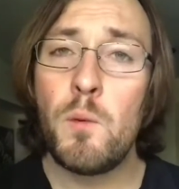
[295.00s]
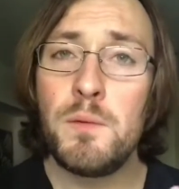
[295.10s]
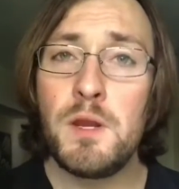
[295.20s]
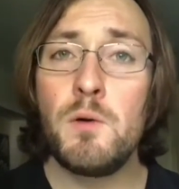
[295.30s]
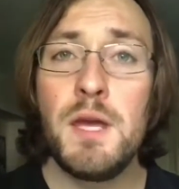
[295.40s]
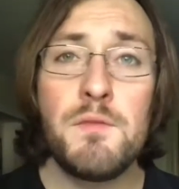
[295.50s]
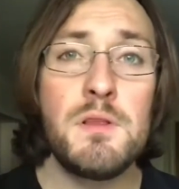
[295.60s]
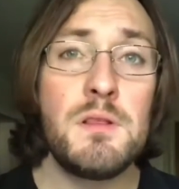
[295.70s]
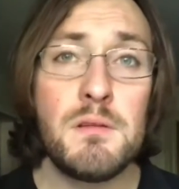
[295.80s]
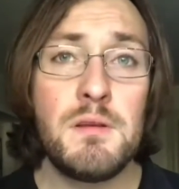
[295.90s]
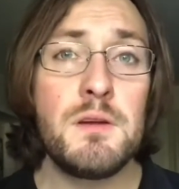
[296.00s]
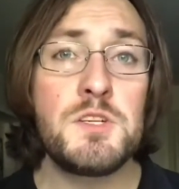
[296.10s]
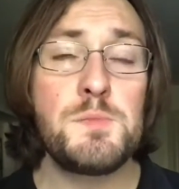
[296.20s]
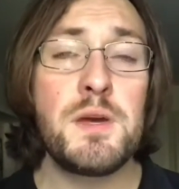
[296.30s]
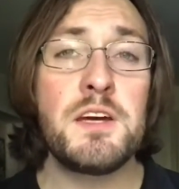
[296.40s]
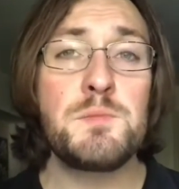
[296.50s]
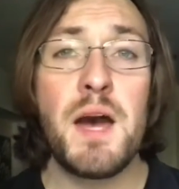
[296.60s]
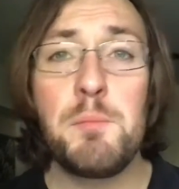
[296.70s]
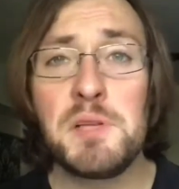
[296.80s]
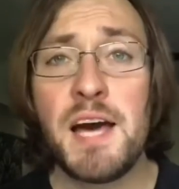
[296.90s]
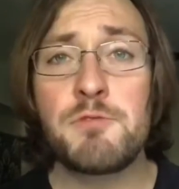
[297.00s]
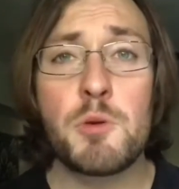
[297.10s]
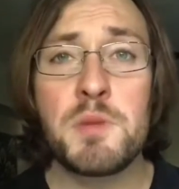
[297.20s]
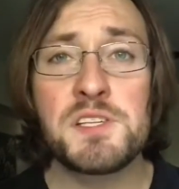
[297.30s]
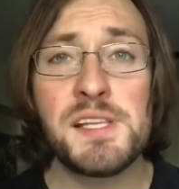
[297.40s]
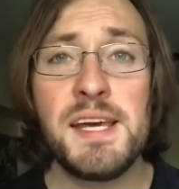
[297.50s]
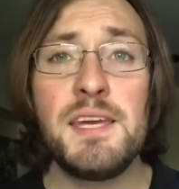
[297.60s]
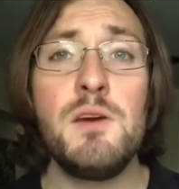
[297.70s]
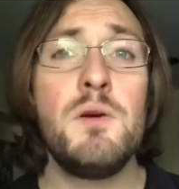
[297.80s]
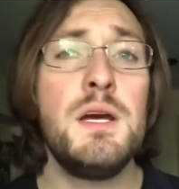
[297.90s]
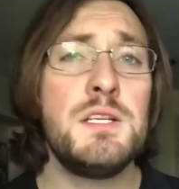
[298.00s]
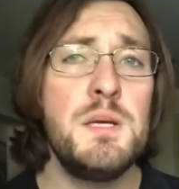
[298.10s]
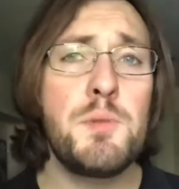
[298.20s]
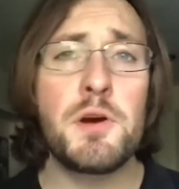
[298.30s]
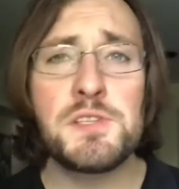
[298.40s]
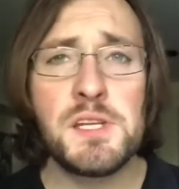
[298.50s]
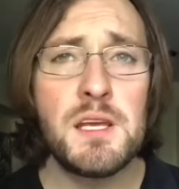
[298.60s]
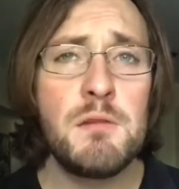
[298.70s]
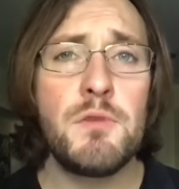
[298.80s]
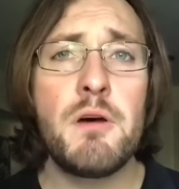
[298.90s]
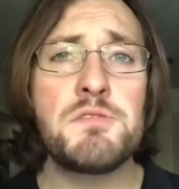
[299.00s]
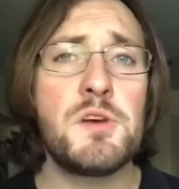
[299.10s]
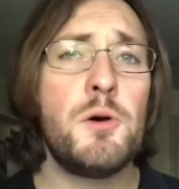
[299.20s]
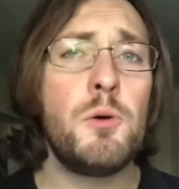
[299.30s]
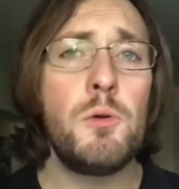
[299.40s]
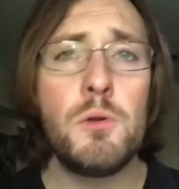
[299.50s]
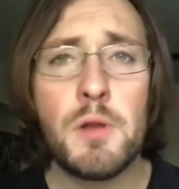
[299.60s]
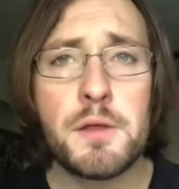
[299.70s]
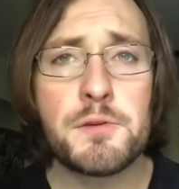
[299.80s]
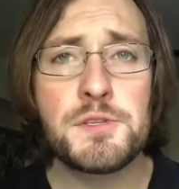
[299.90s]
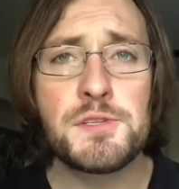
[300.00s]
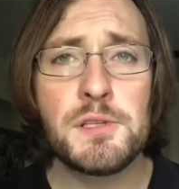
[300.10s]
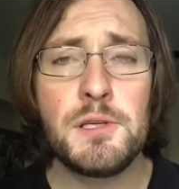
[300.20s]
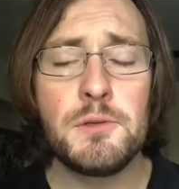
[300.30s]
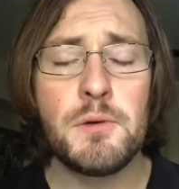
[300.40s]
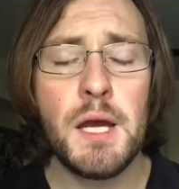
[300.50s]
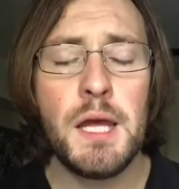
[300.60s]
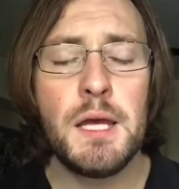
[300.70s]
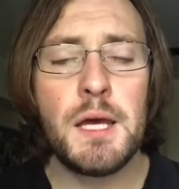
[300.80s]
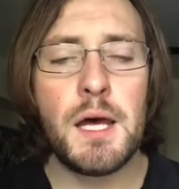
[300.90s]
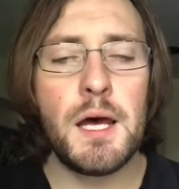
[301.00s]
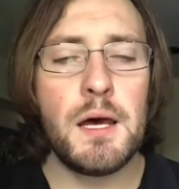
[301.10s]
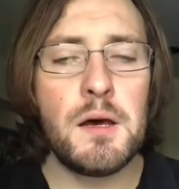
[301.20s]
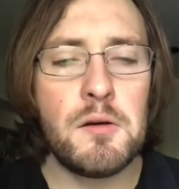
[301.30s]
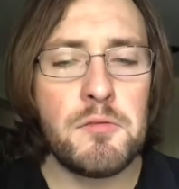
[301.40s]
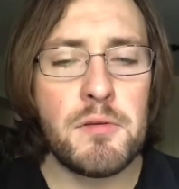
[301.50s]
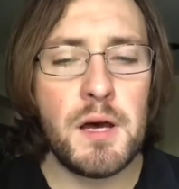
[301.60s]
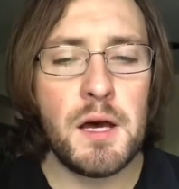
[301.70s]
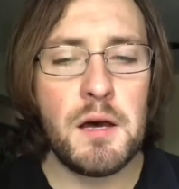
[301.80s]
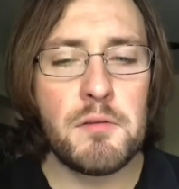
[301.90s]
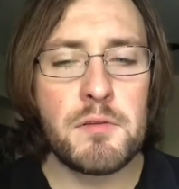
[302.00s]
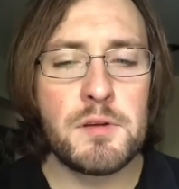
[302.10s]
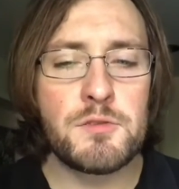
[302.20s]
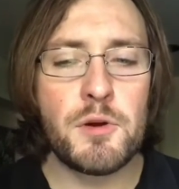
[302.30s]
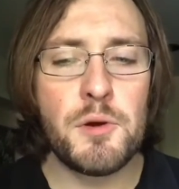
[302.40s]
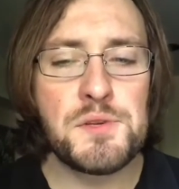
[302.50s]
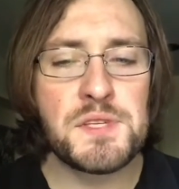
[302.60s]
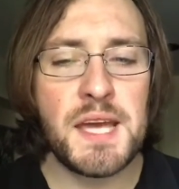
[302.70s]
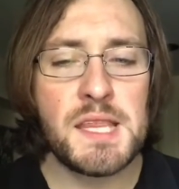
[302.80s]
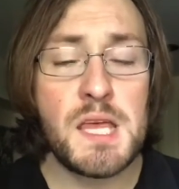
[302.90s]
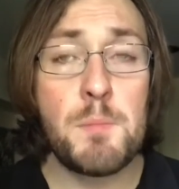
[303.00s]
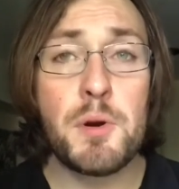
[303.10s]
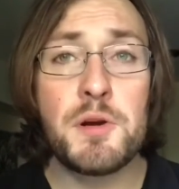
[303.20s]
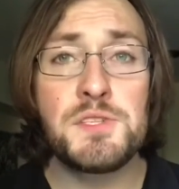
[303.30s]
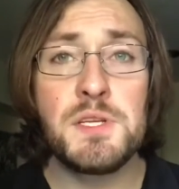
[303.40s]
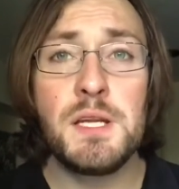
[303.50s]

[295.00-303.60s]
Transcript: you know, even, you know, just because my platform doesn't like you, depersoning involves a whole other slew of, of controls to get that person